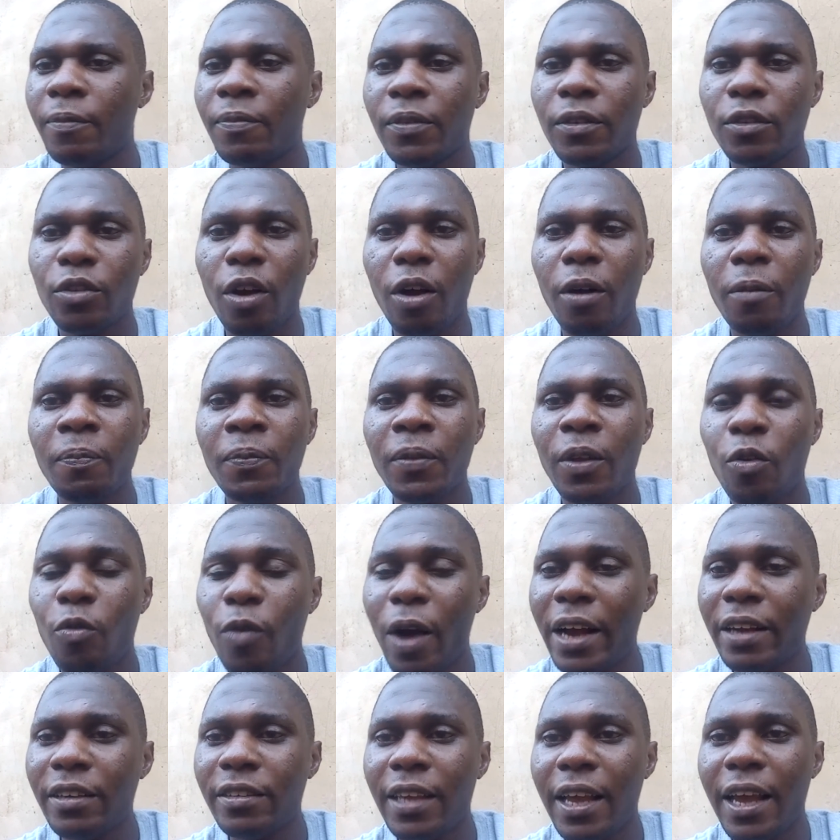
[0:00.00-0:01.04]
So
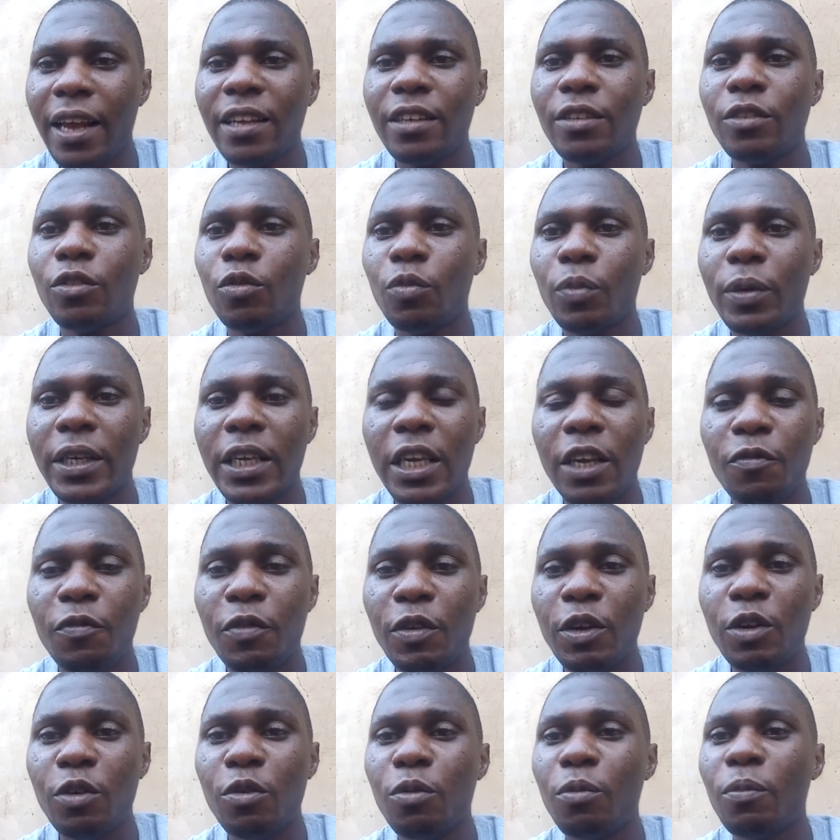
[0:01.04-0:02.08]
YSense will give
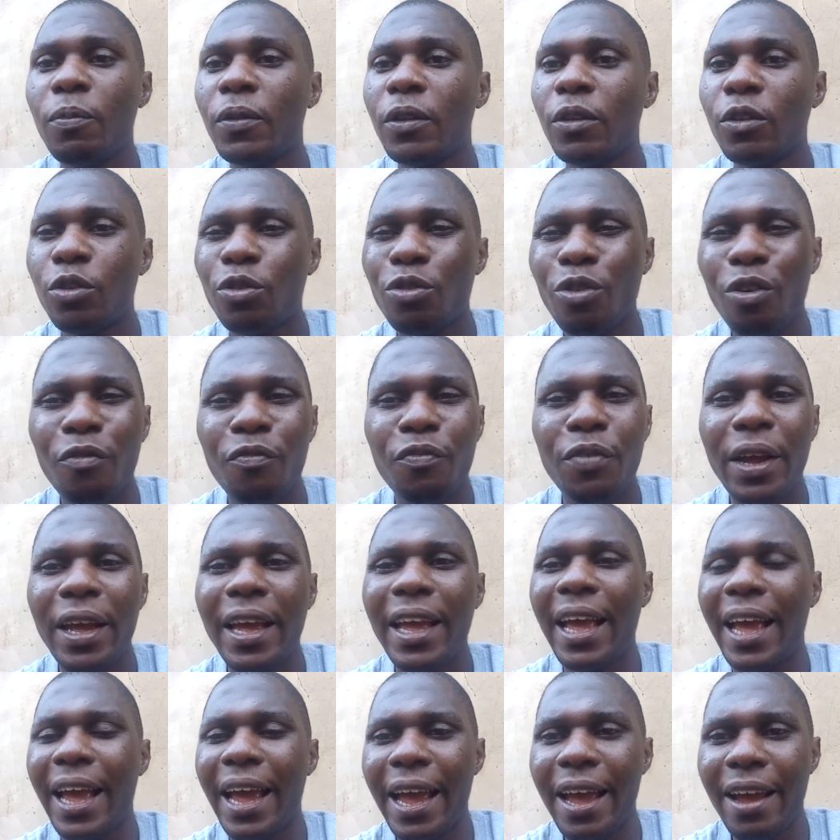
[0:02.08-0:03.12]
you
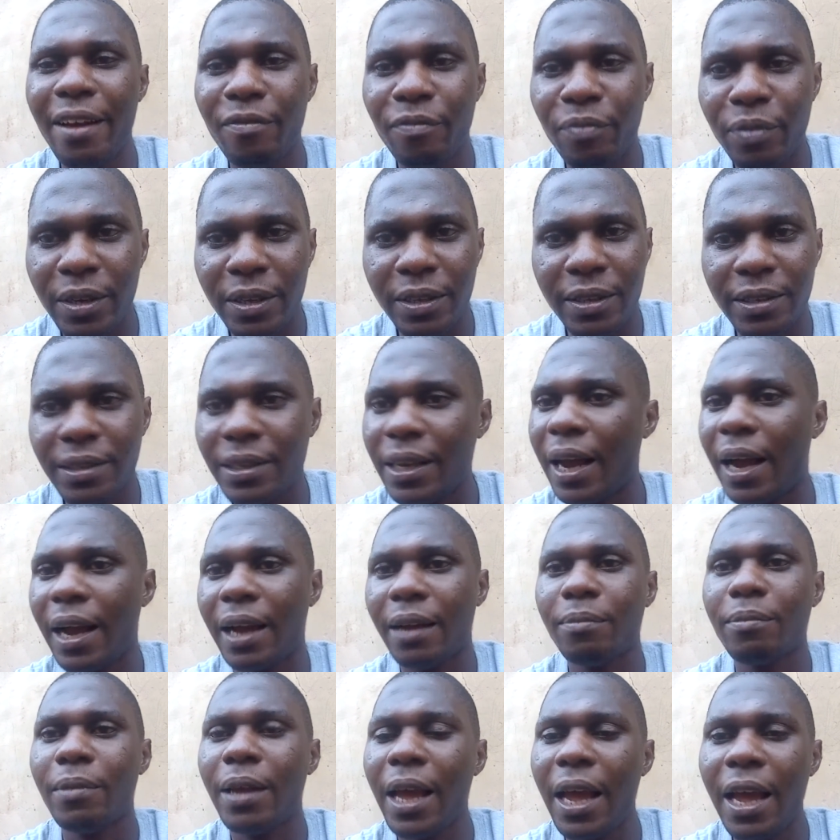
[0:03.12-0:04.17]
survey every
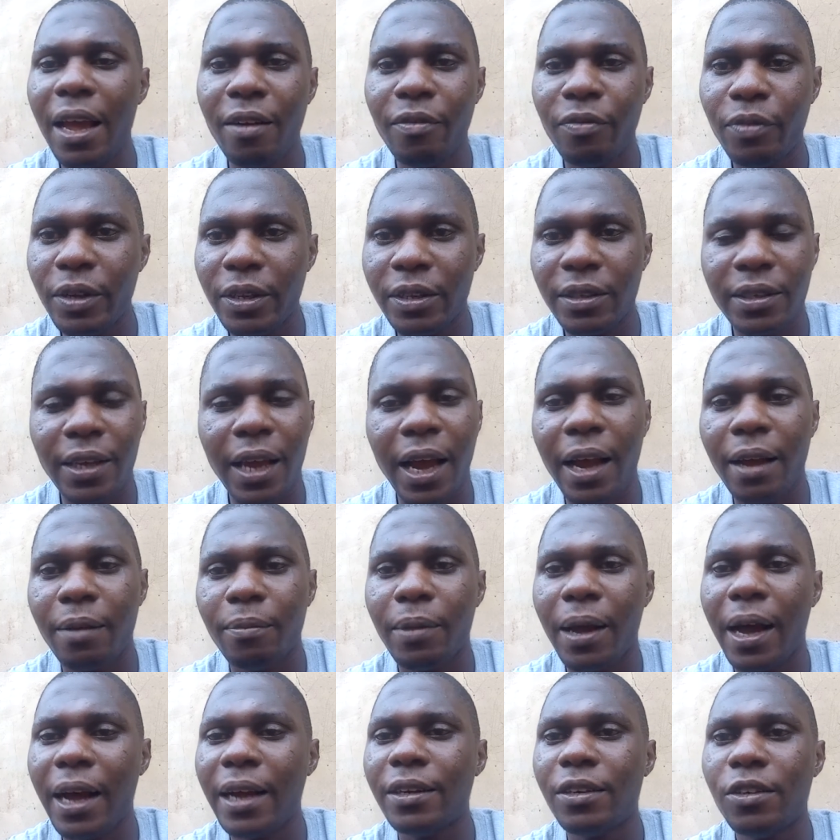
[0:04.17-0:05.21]
time.
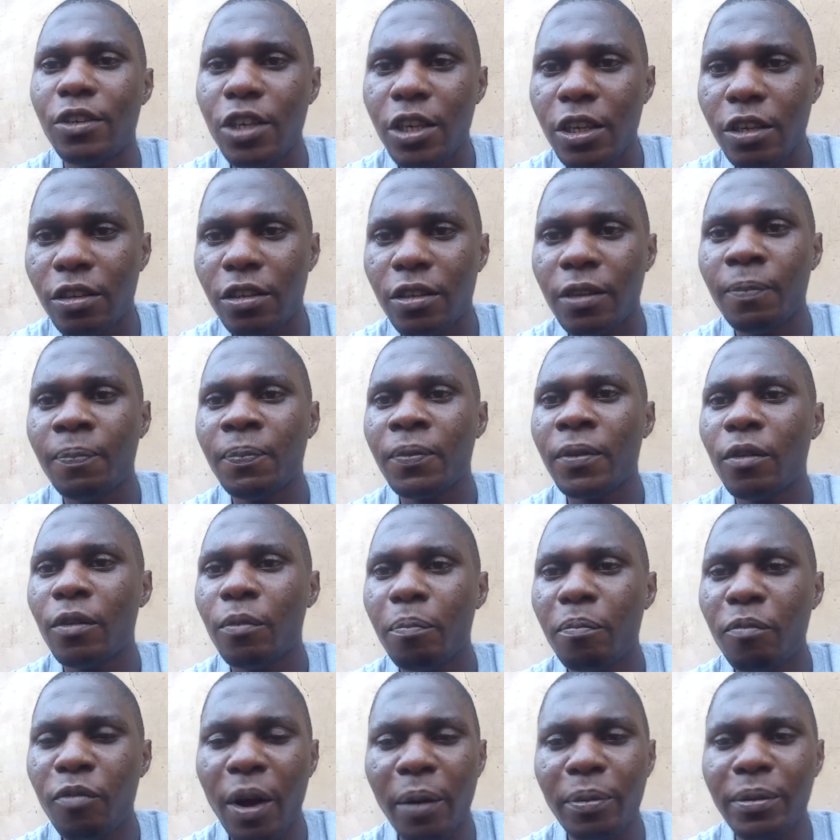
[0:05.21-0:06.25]
And this
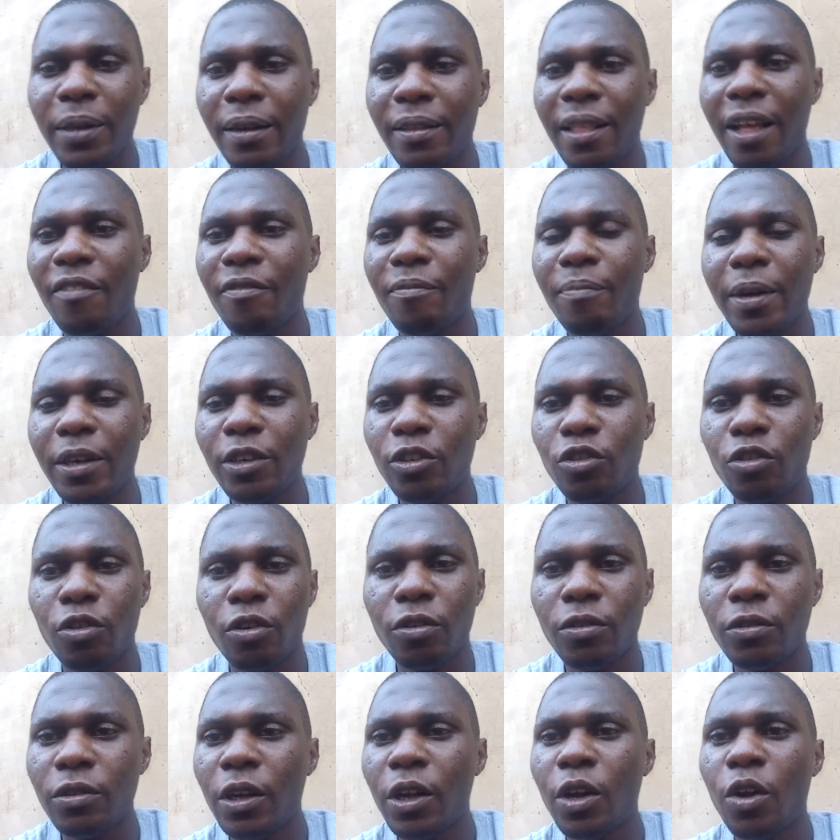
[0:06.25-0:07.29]
website I've
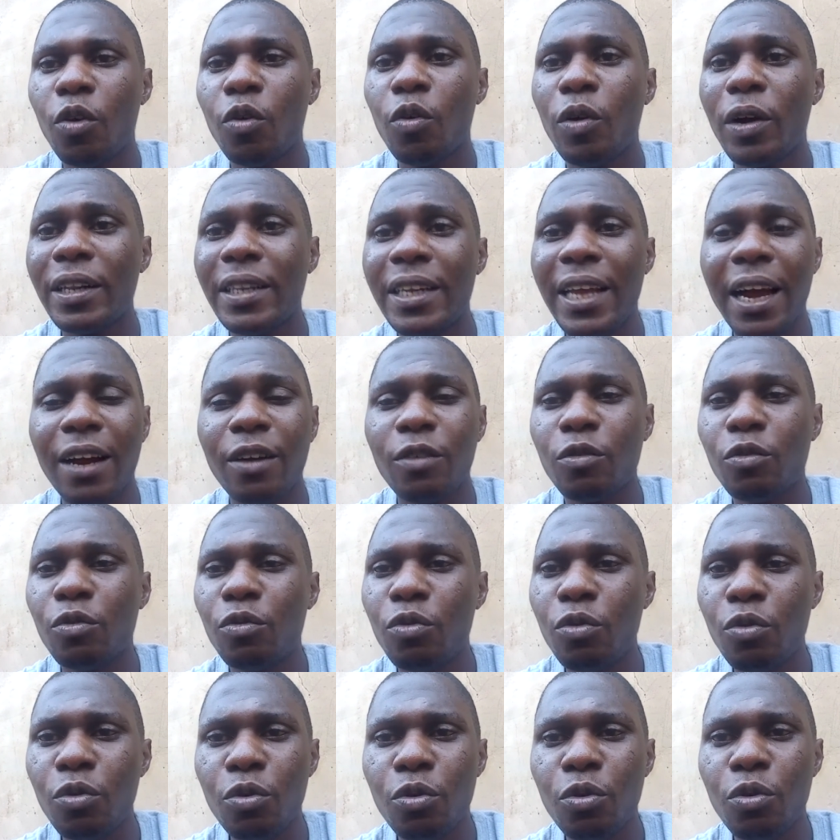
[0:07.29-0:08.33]
mentioned, they are
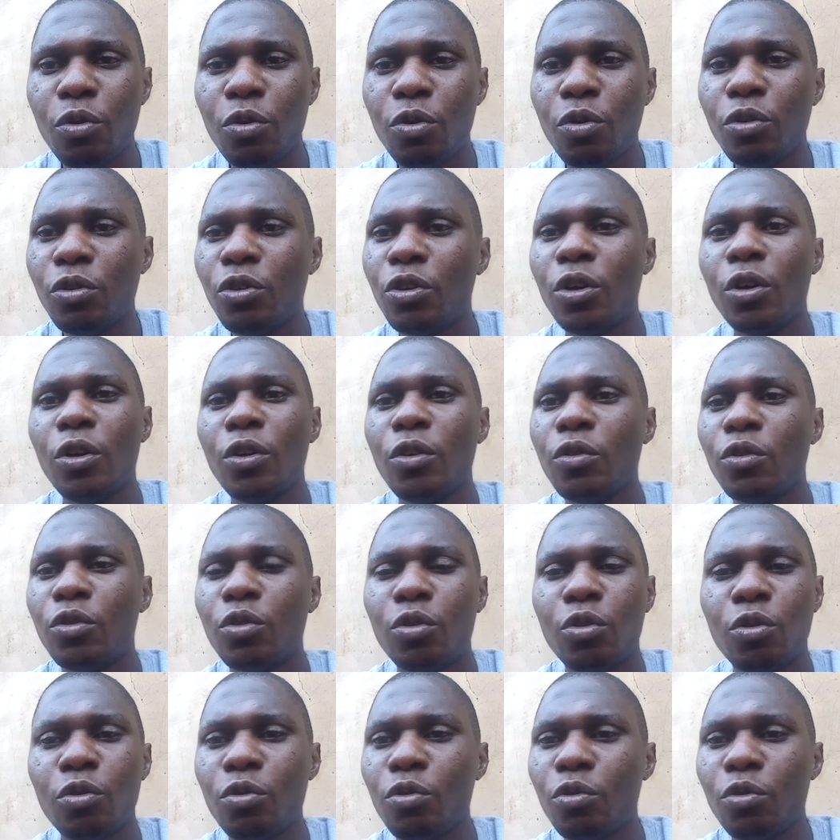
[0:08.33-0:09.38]
good
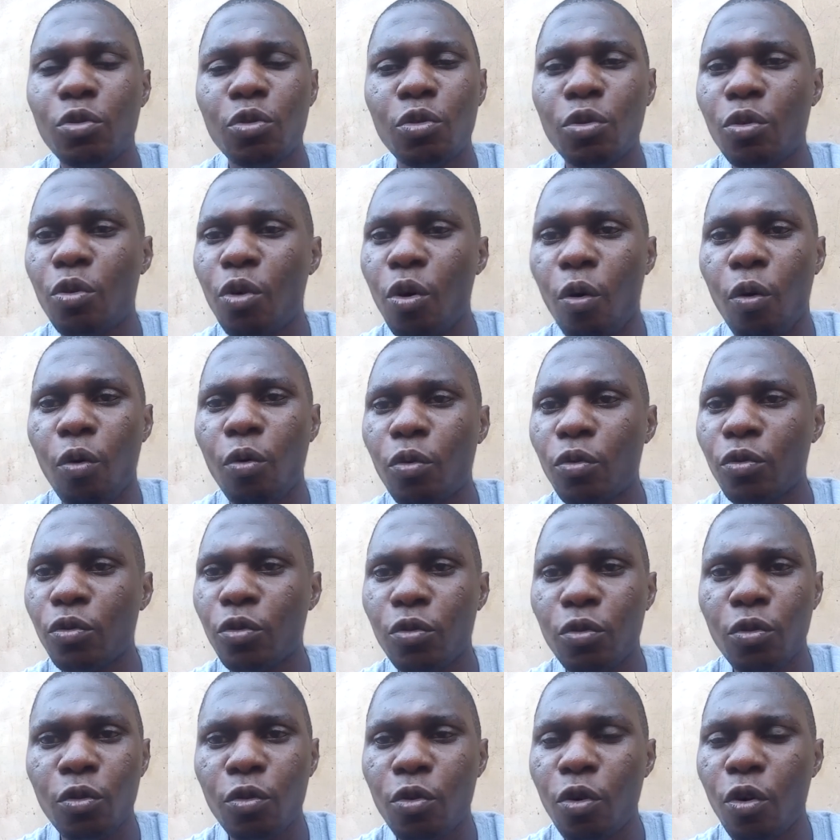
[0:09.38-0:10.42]
to go
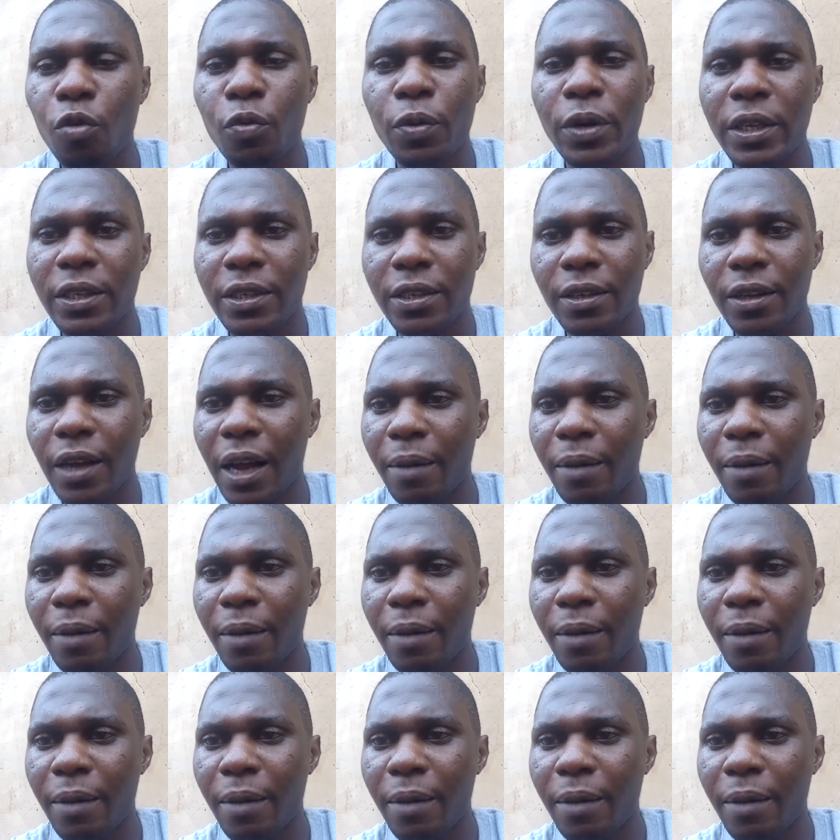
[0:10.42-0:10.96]
with.